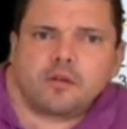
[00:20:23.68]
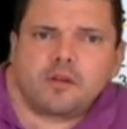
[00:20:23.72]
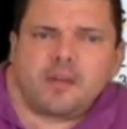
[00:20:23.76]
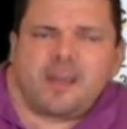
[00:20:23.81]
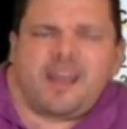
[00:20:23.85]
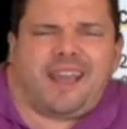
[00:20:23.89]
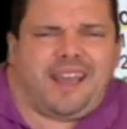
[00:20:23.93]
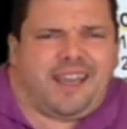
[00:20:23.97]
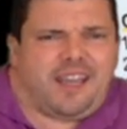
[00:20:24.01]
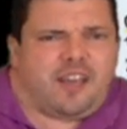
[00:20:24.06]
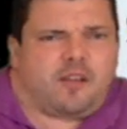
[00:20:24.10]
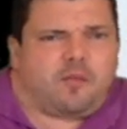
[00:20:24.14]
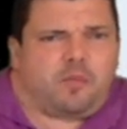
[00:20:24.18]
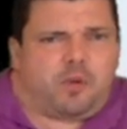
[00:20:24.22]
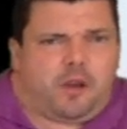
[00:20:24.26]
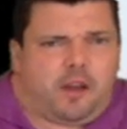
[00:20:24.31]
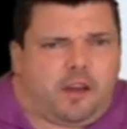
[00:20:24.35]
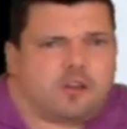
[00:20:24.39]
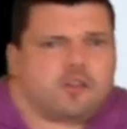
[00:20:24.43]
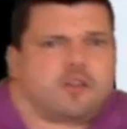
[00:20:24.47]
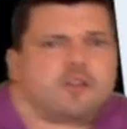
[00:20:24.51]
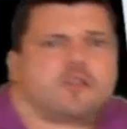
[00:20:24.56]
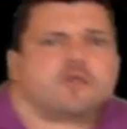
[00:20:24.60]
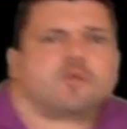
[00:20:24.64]
In
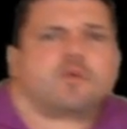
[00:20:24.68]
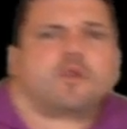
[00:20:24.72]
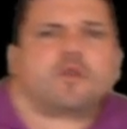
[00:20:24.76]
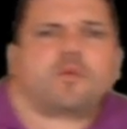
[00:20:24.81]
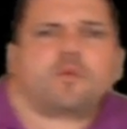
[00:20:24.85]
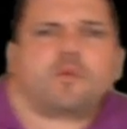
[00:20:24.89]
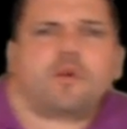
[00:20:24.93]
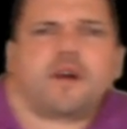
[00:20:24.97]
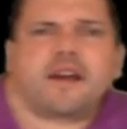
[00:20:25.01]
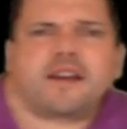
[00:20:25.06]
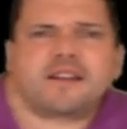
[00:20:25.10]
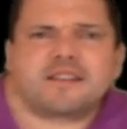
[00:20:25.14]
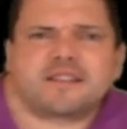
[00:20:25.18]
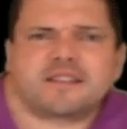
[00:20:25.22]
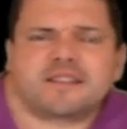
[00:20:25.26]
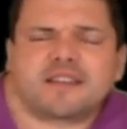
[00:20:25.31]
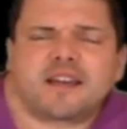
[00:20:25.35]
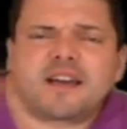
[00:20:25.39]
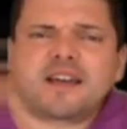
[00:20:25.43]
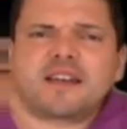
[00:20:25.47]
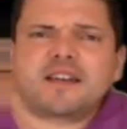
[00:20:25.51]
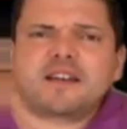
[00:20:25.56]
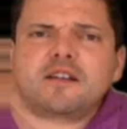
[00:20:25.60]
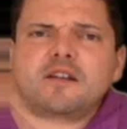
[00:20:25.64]
patients with
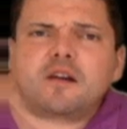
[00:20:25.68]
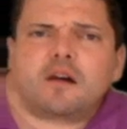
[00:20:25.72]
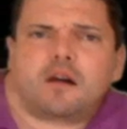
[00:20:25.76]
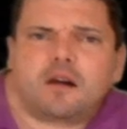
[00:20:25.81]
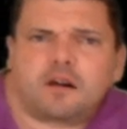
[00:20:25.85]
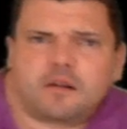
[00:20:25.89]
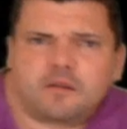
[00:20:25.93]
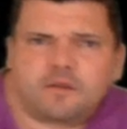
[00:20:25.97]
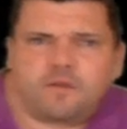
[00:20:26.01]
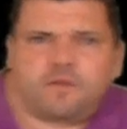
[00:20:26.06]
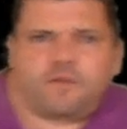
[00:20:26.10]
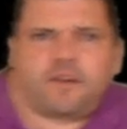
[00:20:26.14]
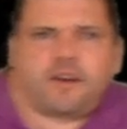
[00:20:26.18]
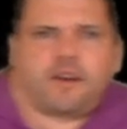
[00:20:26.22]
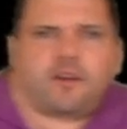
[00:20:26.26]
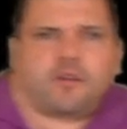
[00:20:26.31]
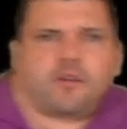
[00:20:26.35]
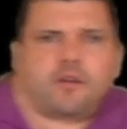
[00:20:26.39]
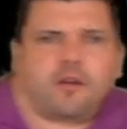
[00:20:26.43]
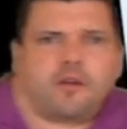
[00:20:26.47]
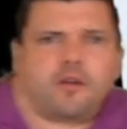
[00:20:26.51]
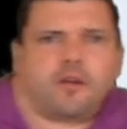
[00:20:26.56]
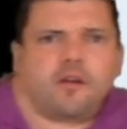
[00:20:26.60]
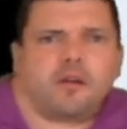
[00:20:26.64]
right-sided heart
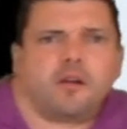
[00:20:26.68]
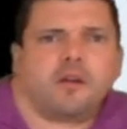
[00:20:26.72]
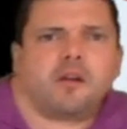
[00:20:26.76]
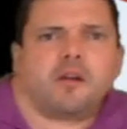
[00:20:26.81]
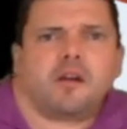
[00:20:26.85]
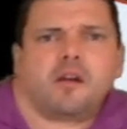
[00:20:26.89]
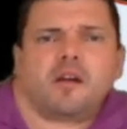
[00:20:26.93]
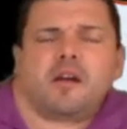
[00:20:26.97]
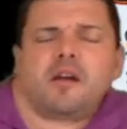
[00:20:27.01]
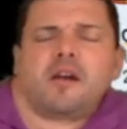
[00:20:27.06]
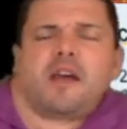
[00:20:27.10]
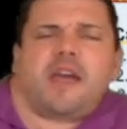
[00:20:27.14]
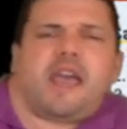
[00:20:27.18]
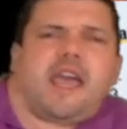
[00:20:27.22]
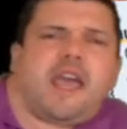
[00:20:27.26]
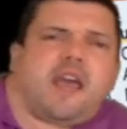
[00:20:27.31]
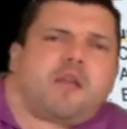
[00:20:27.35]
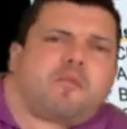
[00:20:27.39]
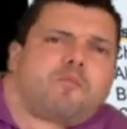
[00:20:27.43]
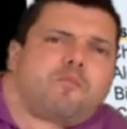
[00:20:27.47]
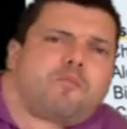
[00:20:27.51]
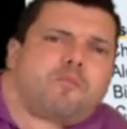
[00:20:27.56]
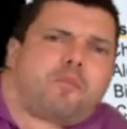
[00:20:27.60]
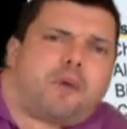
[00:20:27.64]
failure
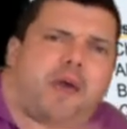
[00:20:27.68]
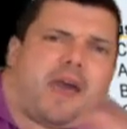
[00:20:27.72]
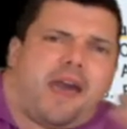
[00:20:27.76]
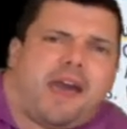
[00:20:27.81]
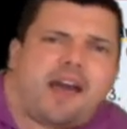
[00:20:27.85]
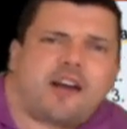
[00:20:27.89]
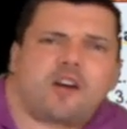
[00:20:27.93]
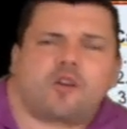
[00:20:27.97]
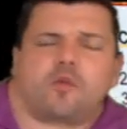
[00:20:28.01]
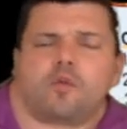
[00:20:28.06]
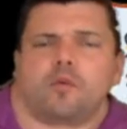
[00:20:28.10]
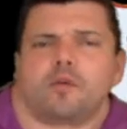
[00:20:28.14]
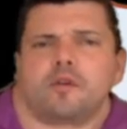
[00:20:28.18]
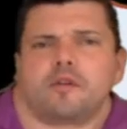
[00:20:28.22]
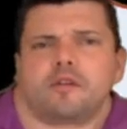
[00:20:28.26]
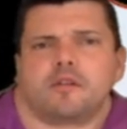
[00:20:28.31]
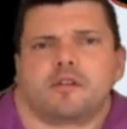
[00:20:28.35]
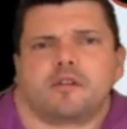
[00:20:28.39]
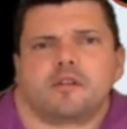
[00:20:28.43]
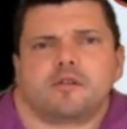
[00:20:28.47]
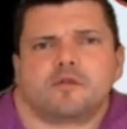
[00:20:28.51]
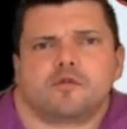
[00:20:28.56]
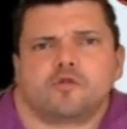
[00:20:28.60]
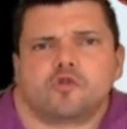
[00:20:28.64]
and backward
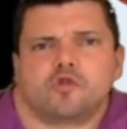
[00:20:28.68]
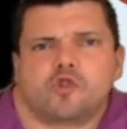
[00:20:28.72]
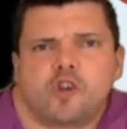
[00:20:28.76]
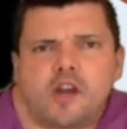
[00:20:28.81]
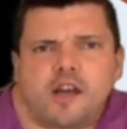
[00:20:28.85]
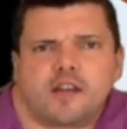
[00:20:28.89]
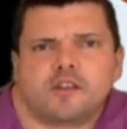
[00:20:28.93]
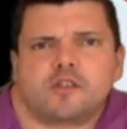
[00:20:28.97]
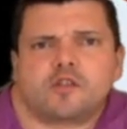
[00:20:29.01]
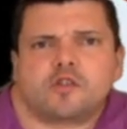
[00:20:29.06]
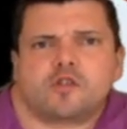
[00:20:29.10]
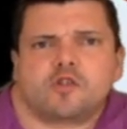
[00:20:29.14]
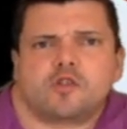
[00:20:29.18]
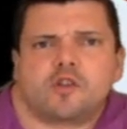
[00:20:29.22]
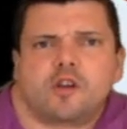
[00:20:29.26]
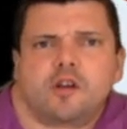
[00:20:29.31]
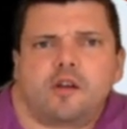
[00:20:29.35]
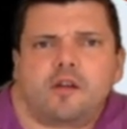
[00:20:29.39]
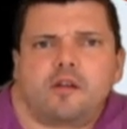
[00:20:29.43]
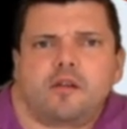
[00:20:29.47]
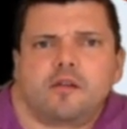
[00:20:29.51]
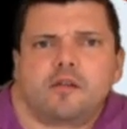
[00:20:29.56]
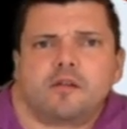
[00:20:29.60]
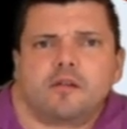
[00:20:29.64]

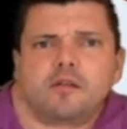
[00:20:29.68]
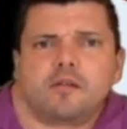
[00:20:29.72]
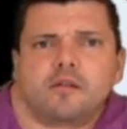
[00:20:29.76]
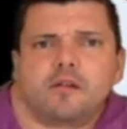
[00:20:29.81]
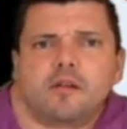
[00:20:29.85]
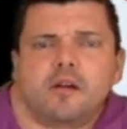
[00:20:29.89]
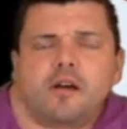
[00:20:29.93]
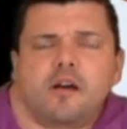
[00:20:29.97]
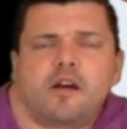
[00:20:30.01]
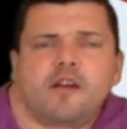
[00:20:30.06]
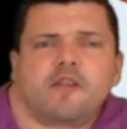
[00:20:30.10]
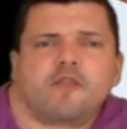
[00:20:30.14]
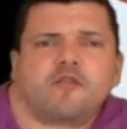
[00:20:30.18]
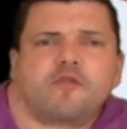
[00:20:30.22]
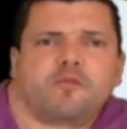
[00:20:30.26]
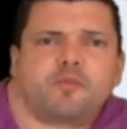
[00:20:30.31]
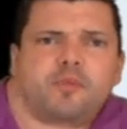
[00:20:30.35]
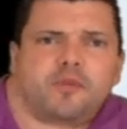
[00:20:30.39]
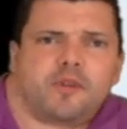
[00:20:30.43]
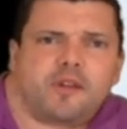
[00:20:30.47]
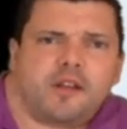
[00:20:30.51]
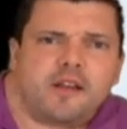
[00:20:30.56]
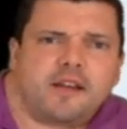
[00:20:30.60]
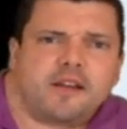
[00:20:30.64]
congestion of
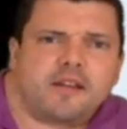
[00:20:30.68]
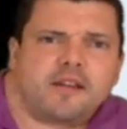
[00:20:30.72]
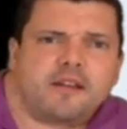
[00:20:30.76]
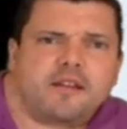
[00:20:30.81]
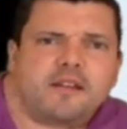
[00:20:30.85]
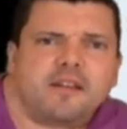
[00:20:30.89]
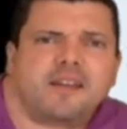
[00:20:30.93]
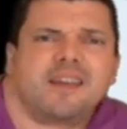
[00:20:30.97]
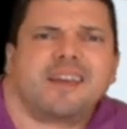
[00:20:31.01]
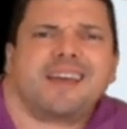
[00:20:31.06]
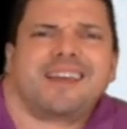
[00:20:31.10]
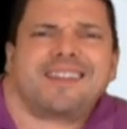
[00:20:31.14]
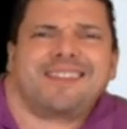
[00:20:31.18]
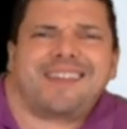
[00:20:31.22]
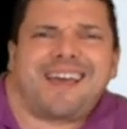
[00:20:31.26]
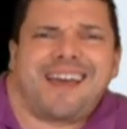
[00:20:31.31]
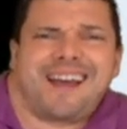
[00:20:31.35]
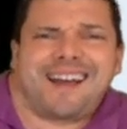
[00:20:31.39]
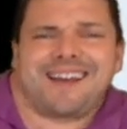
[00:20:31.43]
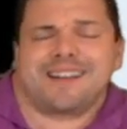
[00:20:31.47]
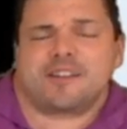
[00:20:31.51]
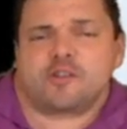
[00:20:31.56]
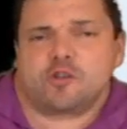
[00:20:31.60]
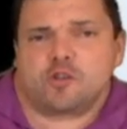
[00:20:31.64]
blood, that
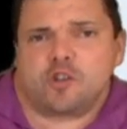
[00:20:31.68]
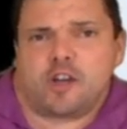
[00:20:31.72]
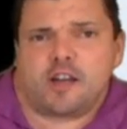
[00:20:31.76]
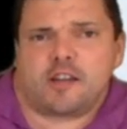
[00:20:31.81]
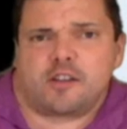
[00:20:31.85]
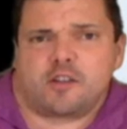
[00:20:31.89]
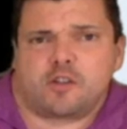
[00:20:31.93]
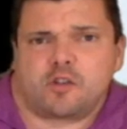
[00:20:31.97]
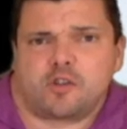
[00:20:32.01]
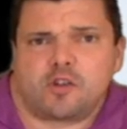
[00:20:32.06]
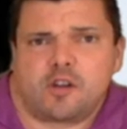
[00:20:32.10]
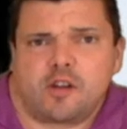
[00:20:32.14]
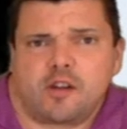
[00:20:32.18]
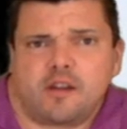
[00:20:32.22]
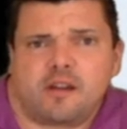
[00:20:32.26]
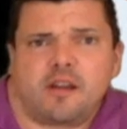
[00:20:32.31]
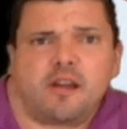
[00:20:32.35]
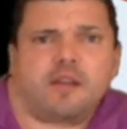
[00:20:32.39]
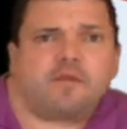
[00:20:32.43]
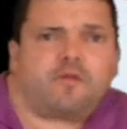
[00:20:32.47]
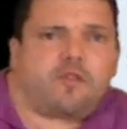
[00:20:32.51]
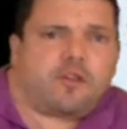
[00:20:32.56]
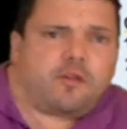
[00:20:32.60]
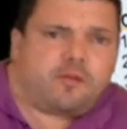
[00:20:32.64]
congestion,
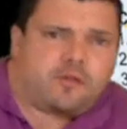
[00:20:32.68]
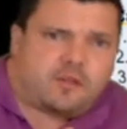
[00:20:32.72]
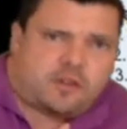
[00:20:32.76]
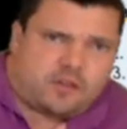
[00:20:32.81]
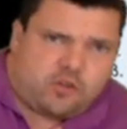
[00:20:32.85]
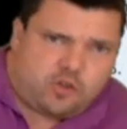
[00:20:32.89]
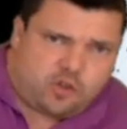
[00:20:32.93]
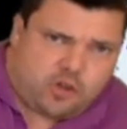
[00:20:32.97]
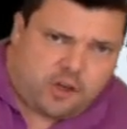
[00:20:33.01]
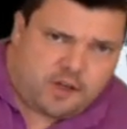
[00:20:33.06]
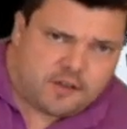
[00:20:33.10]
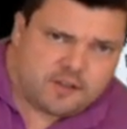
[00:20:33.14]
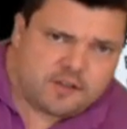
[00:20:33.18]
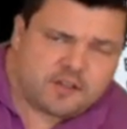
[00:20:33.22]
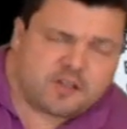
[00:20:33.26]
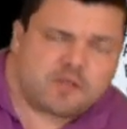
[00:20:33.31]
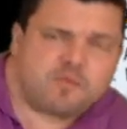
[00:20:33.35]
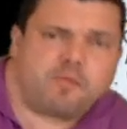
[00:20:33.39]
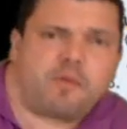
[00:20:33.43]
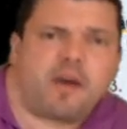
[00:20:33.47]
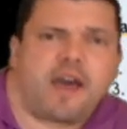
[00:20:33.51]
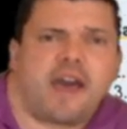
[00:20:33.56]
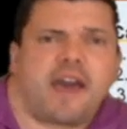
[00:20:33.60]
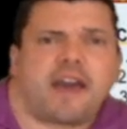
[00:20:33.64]
if it congests
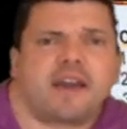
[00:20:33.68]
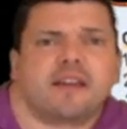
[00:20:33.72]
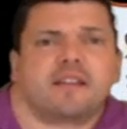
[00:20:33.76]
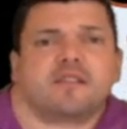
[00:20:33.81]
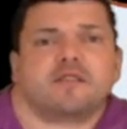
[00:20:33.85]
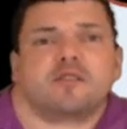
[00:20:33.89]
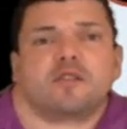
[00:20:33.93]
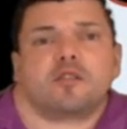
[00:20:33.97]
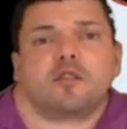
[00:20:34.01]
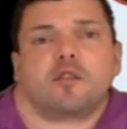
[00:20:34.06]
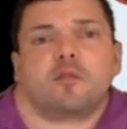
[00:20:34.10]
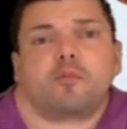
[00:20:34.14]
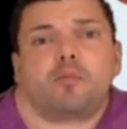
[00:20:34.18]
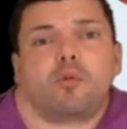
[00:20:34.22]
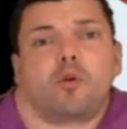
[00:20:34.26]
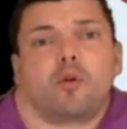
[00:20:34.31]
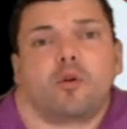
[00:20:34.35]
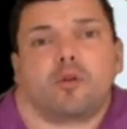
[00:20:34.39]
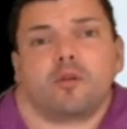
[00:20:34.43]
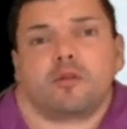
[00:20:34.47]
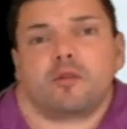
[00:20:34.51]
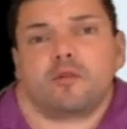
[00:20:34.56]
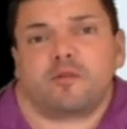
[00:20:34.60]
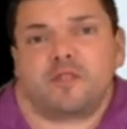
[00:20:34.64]
back into the
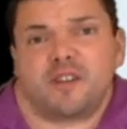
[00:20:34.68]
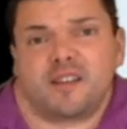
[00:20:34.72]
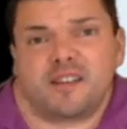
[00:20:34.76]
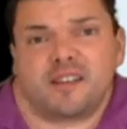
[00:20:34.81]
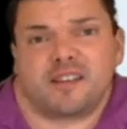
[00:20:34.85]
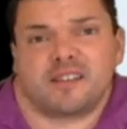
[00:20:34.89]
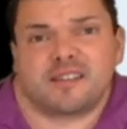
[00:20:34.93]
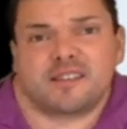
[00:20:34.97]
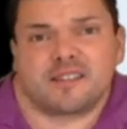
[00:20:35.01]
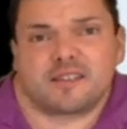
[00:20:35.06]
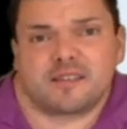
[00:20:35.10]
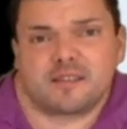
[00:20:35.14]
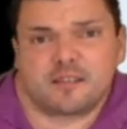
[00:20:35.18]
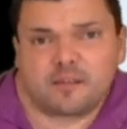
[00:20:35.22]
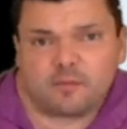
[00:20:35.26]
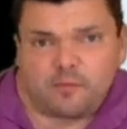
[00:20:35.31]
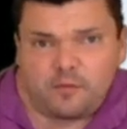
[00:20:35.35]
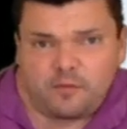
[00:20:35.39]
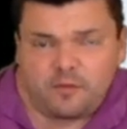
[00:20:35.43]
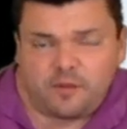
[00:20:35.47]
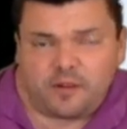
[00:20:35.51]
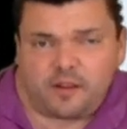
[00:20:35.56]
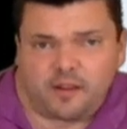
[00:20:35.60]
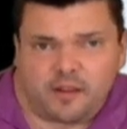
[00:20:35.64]
portal venous system
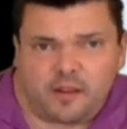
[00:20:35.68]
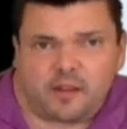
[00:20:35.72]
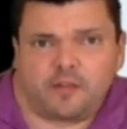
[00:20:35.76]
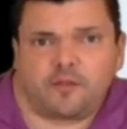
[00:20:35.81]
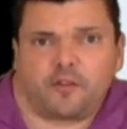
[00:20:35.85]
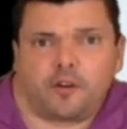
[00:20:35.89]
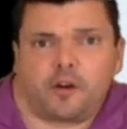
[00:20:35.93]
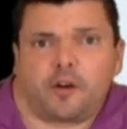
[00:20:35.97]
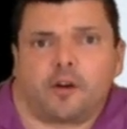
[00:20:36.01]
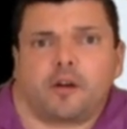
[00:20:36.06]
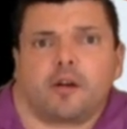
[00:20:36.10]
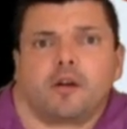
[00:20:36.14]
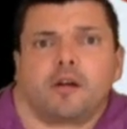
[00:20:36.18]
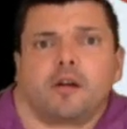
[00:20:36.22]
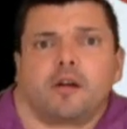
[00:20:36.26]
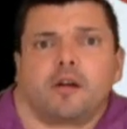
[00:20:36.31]
of the liver,